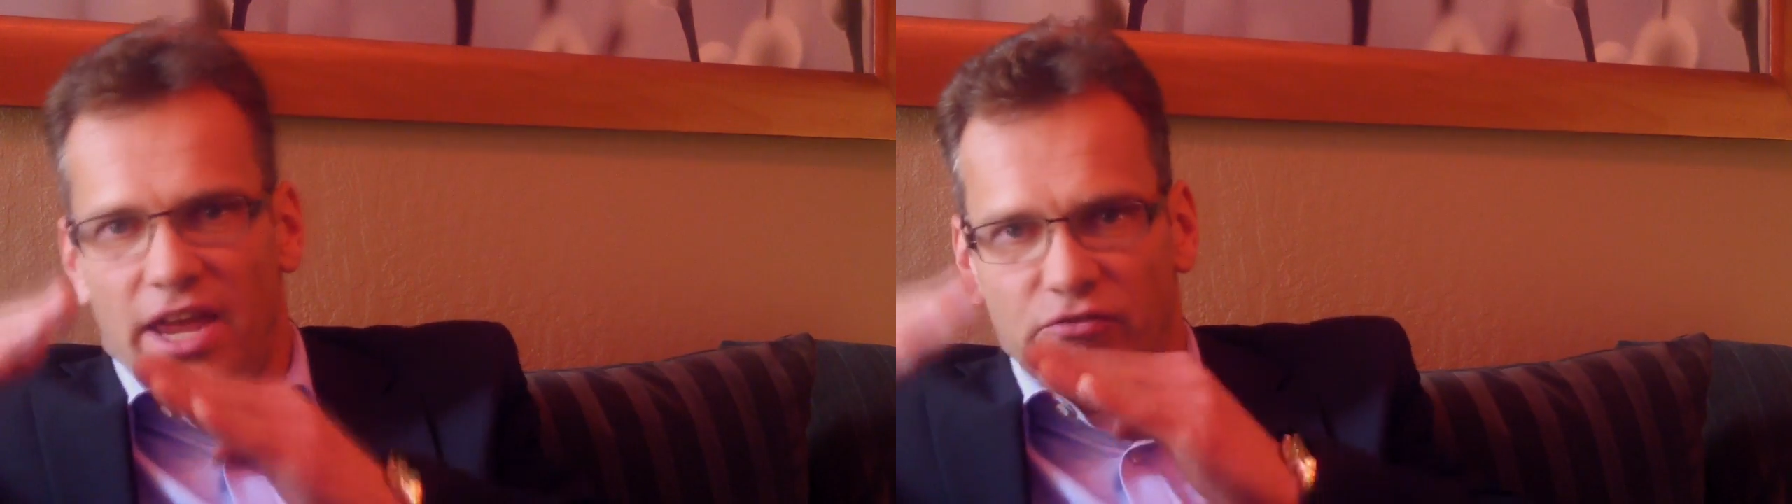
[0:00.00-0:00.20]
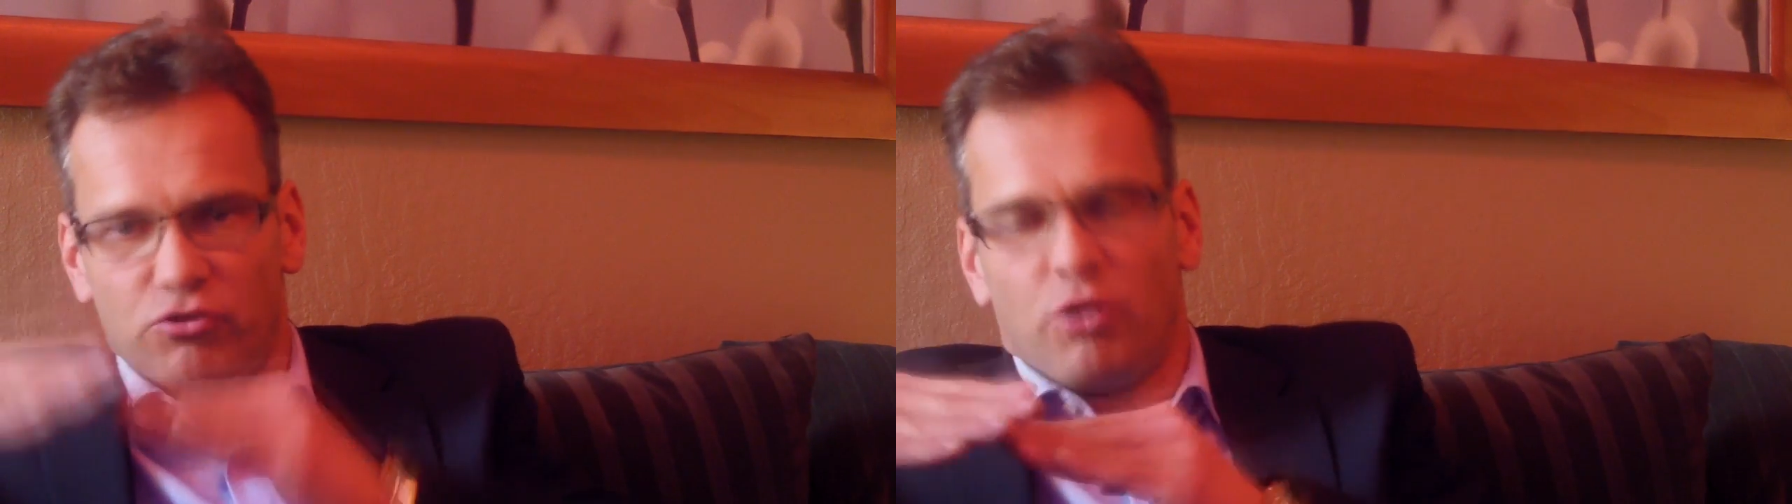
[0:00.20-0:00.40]

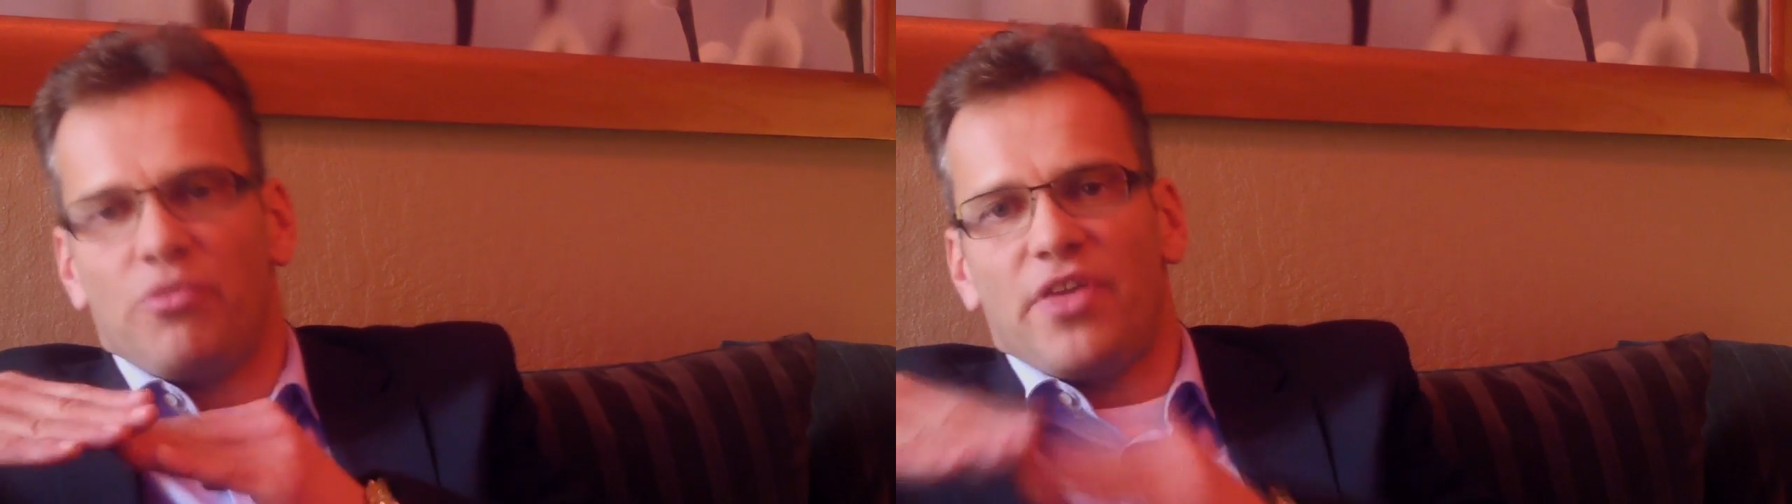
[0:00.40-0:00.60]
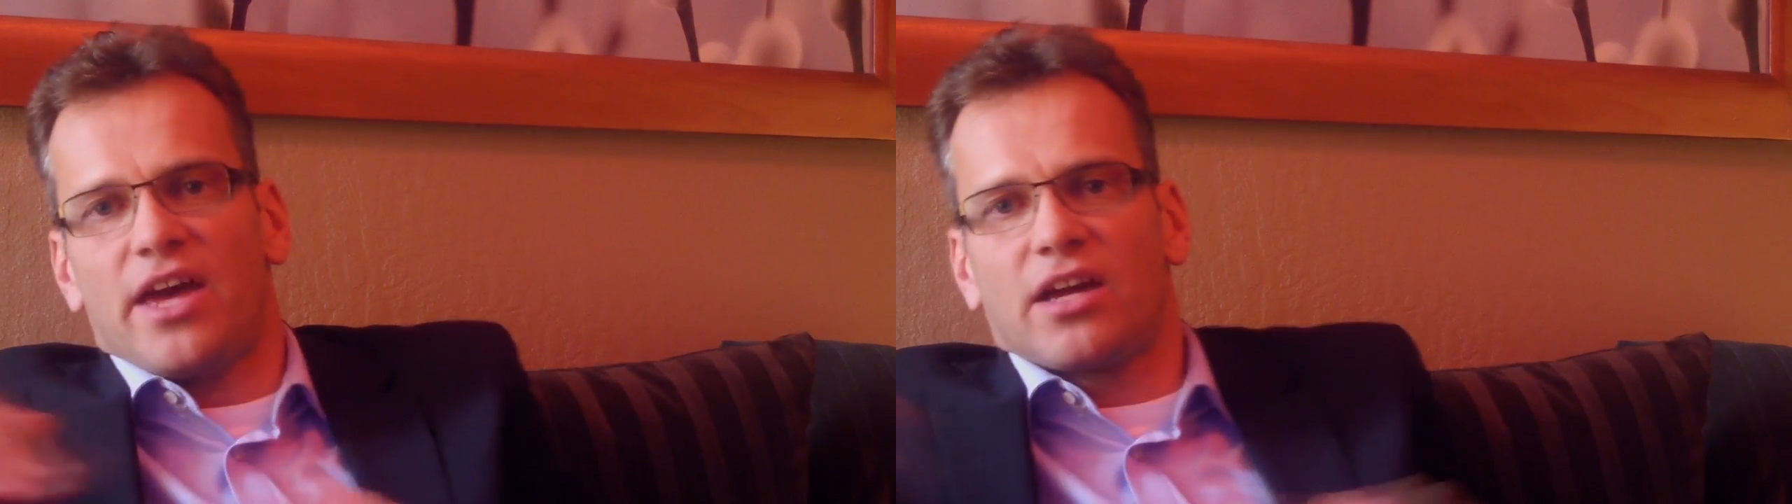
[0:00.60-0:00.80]
and
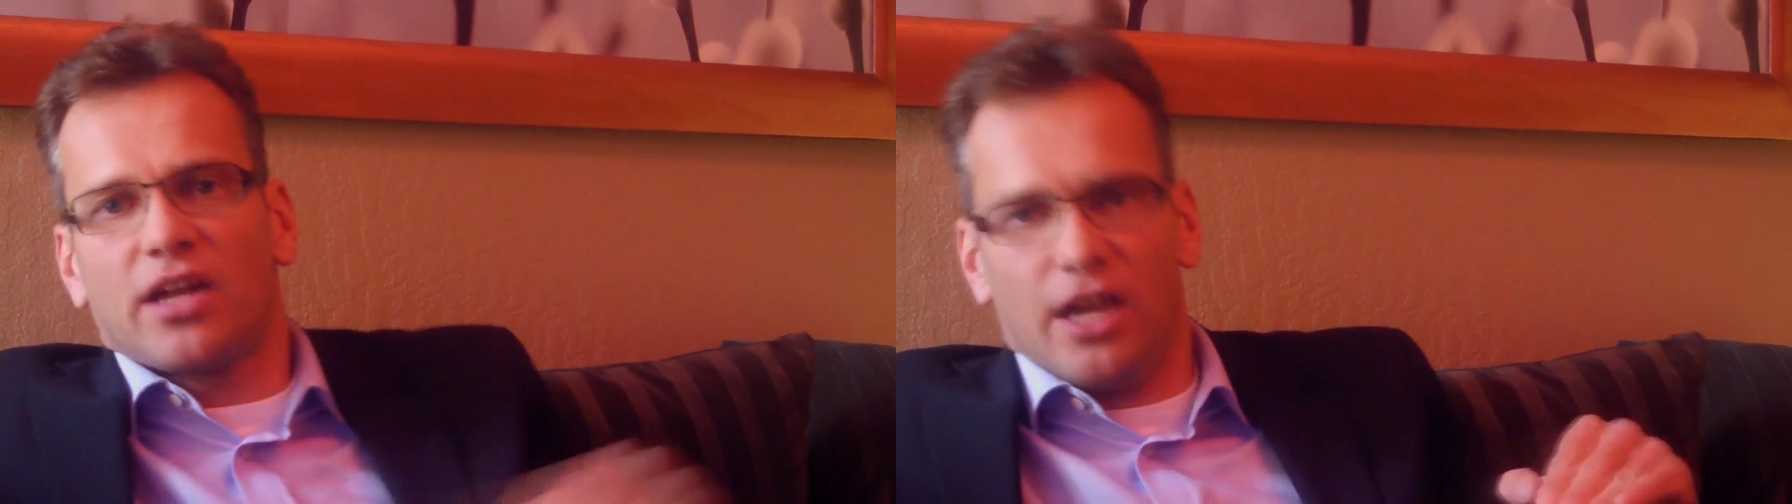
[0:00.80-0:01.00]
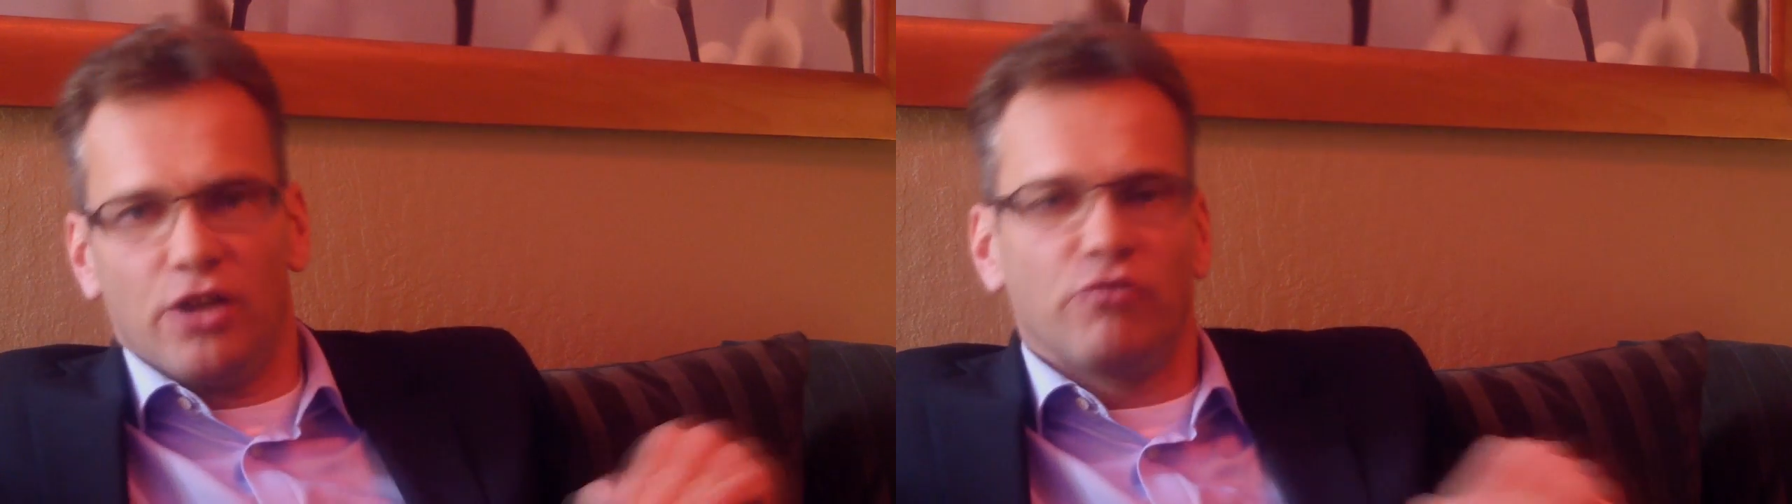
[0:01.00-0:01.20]
from there
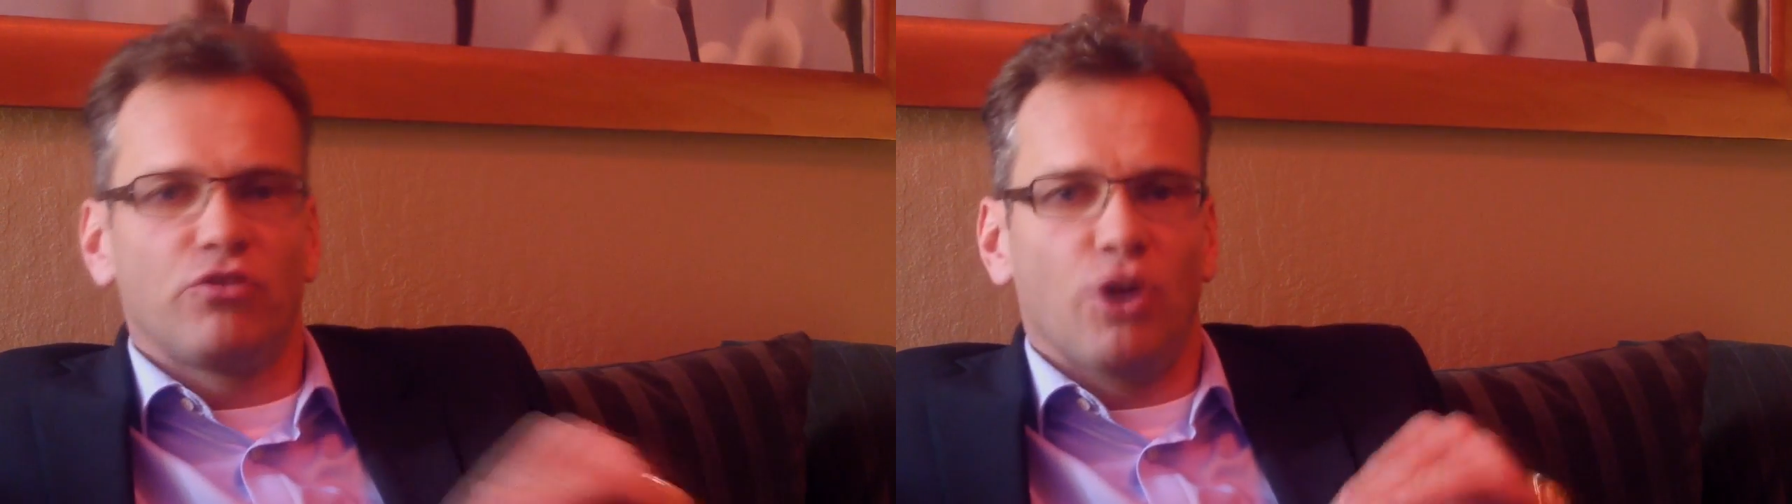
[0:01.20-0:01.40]
kind of